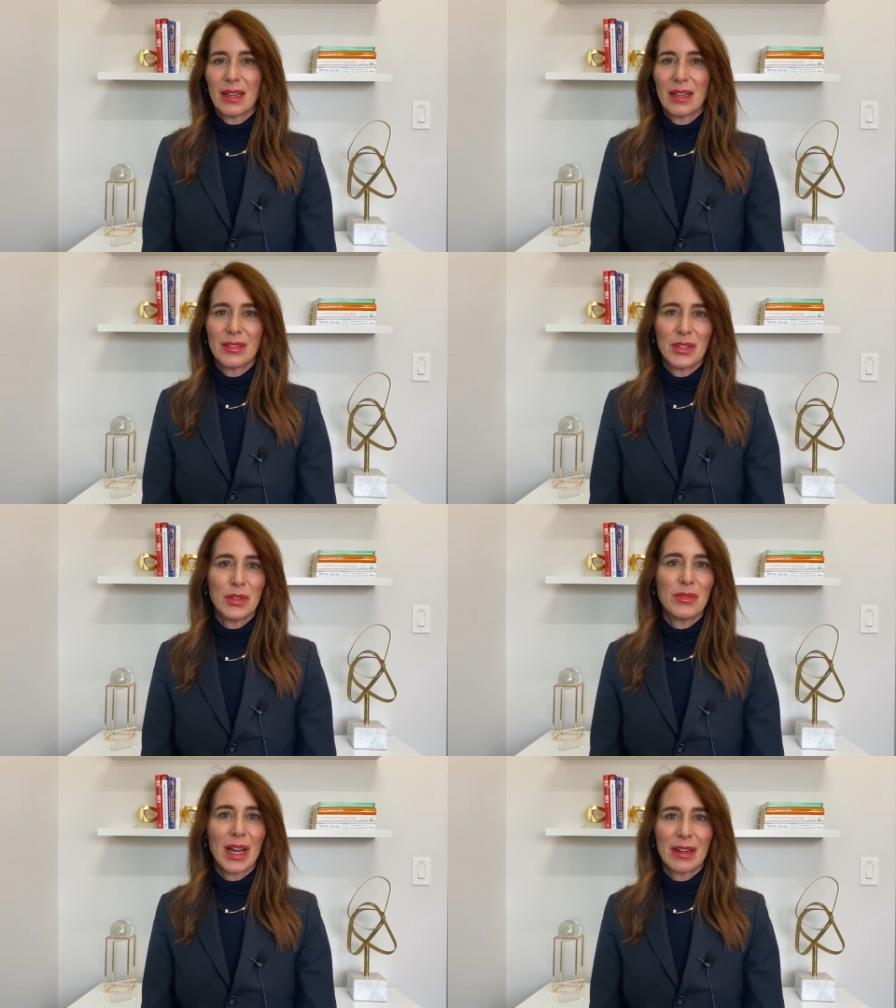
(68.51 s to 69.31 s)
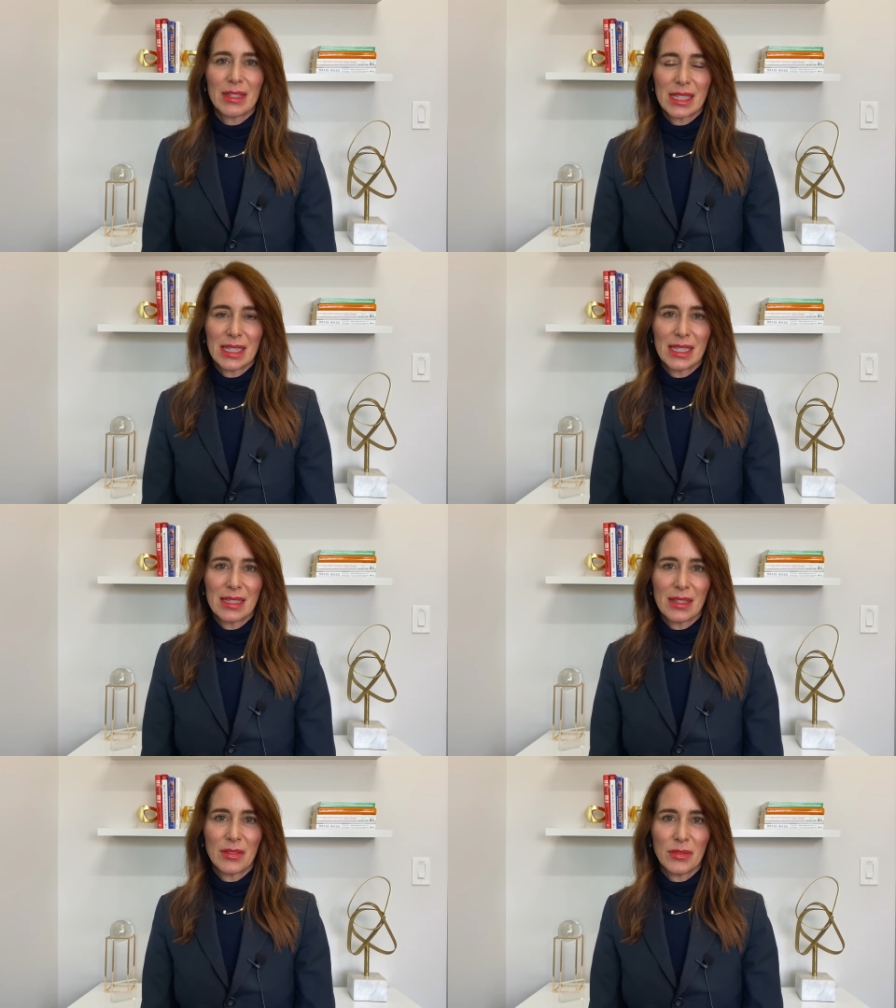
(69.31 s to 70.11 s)
a new virus
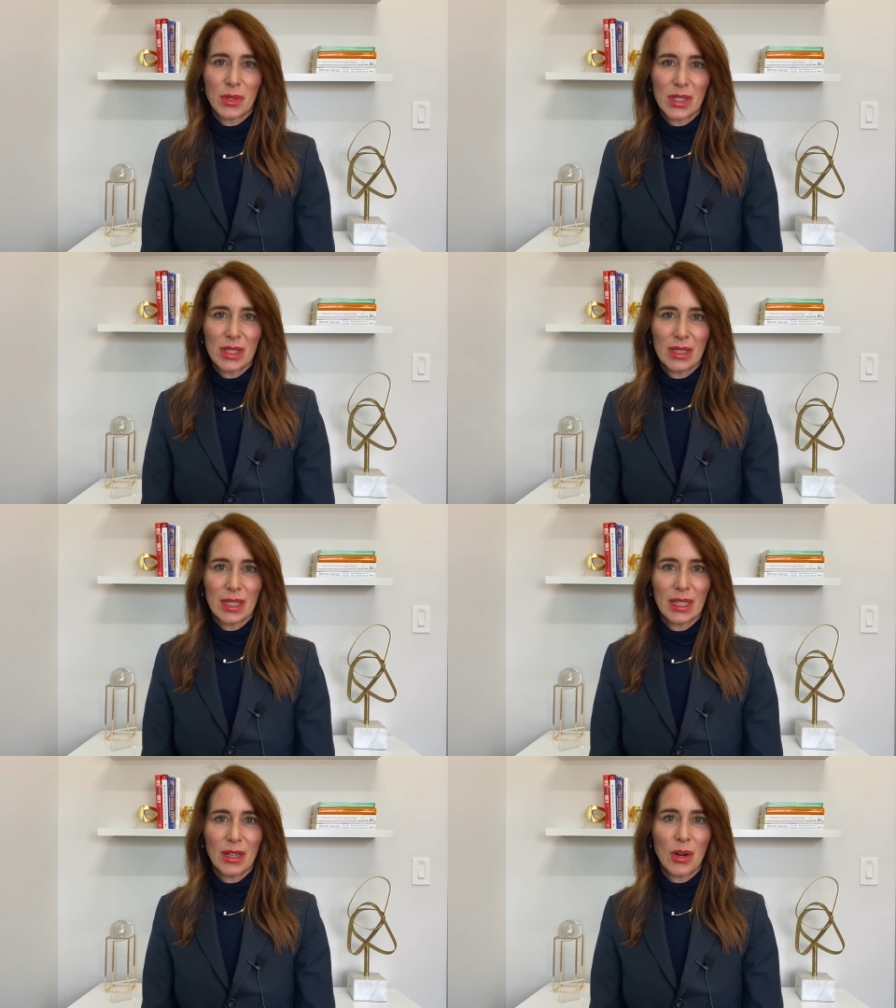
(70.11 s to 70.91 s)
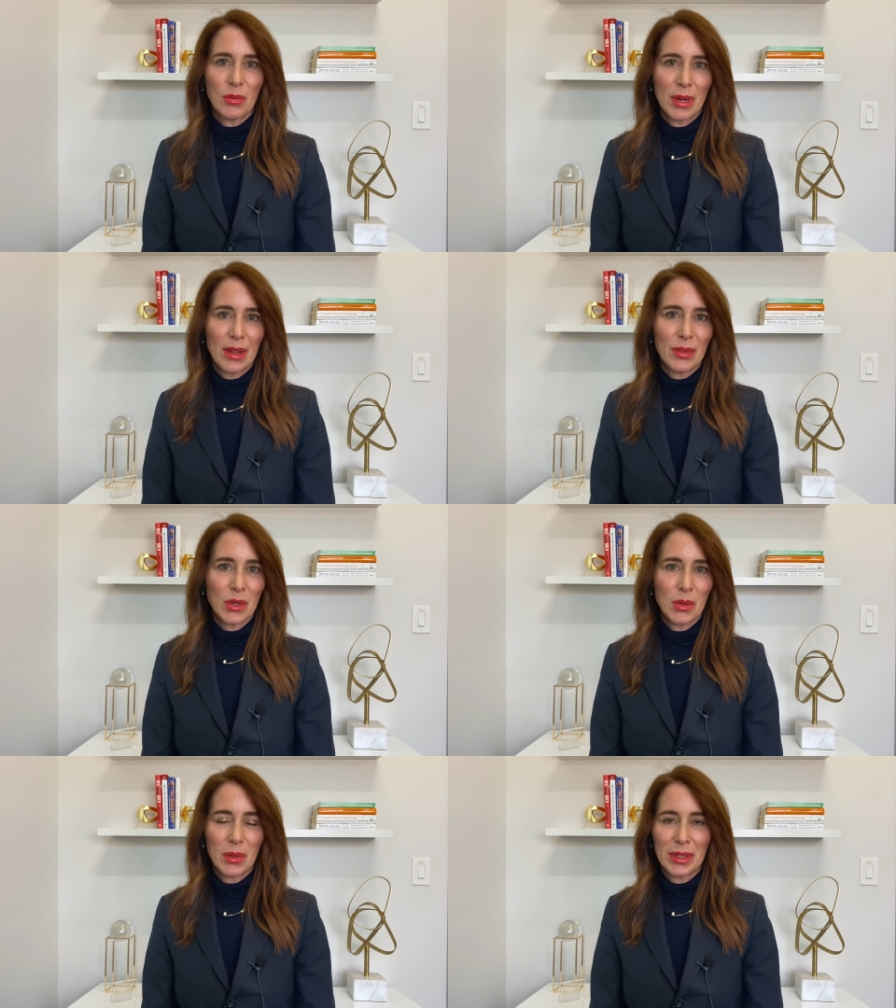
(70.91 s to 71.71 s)
is unfortunately around the
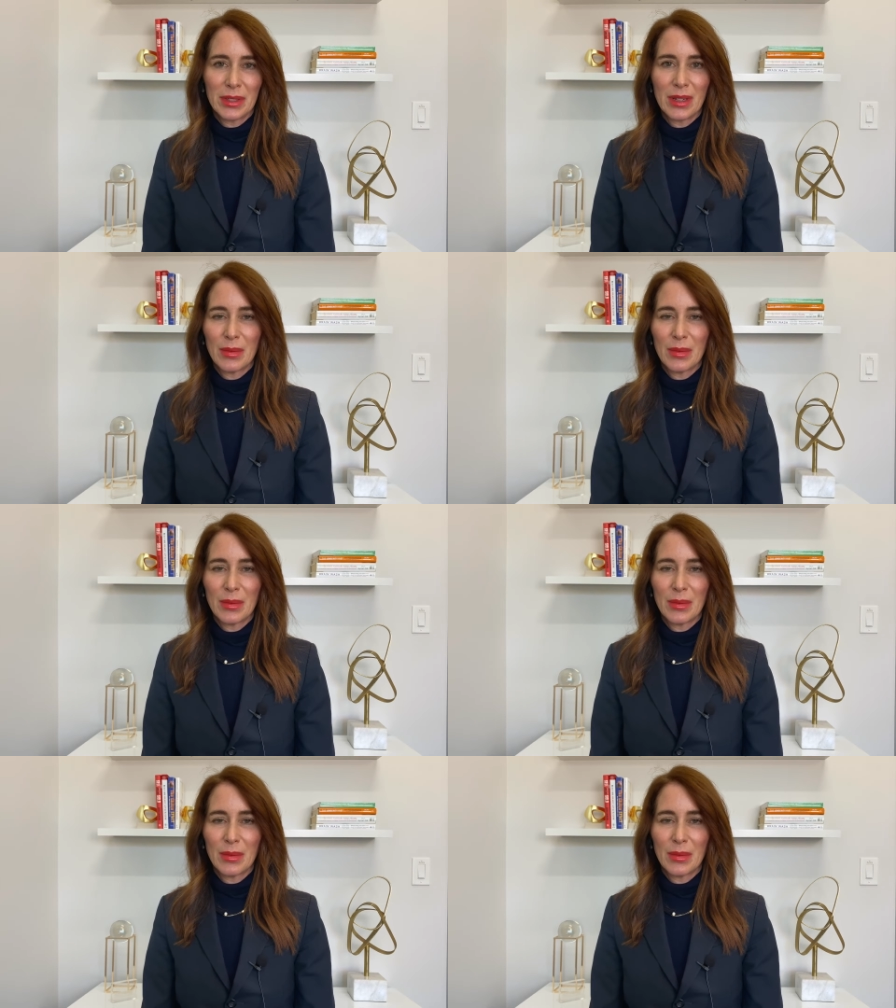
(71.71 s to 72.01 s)
corner.